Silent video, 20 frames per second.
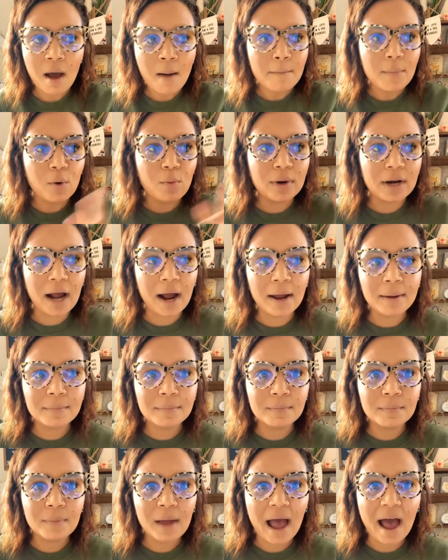But when
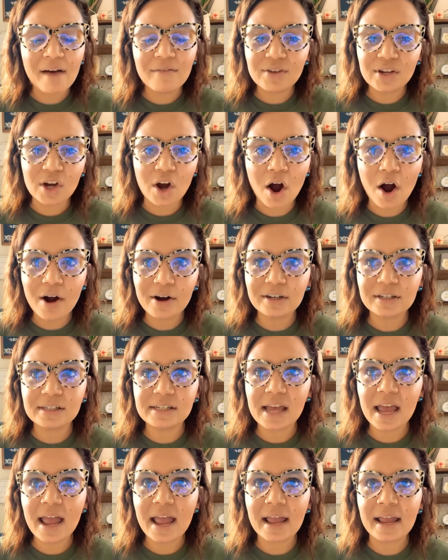I'm having a hard
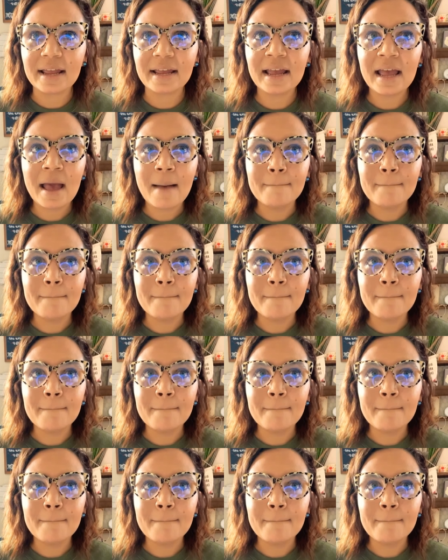day,